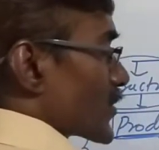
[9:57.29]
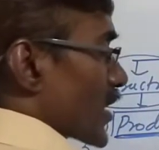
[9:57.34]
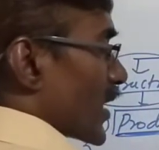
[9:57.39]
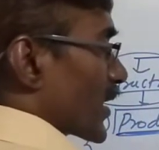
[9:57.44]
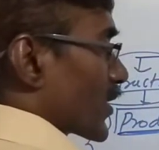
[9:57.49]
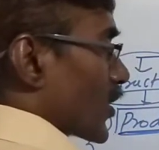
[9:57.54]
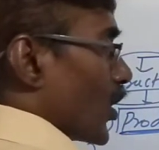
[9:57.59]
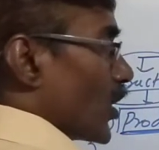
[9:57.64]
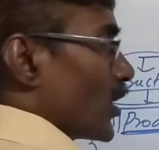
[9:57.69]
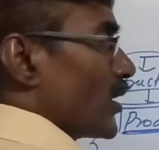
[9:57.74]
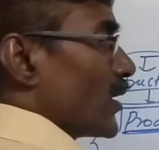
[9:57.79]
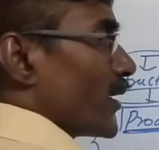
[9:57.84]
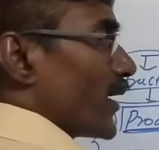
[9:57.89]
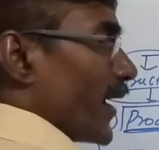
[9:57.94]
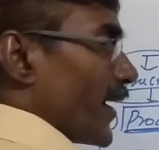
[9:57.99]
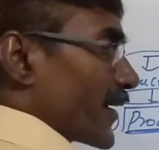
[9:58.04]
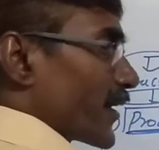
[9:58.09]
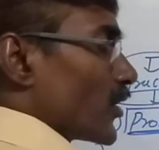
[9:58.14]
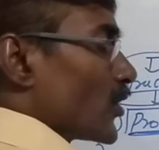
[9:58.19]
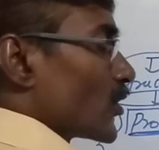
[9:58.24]
are called
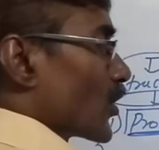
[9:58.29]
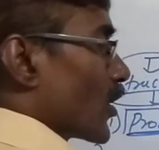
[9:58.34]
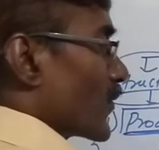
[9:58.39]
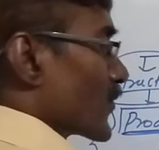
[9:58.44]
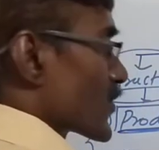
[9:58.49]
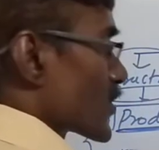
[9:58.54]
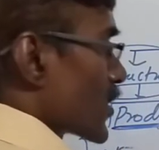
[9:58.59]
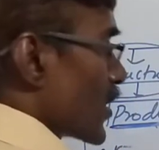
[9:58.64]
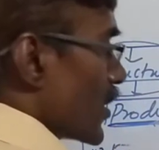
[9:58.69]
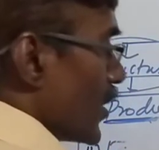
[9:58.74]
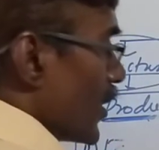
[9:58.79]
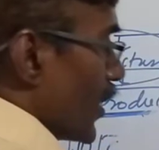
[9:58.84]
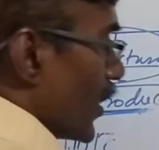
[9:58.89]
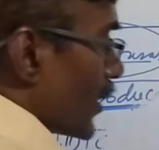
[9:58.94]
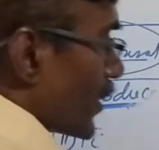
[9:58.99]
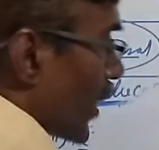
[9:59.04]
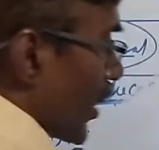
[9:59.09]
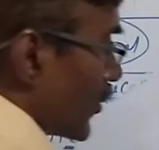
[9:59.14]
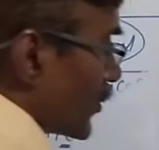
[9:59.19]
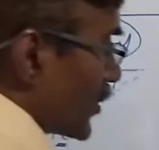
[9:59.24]
heterotrophs.
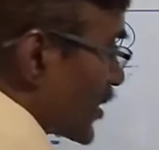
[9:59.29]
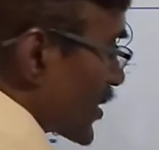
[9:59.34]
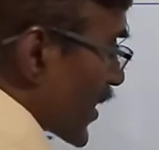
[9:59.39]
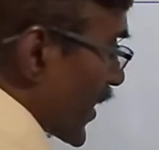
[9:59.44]
Now these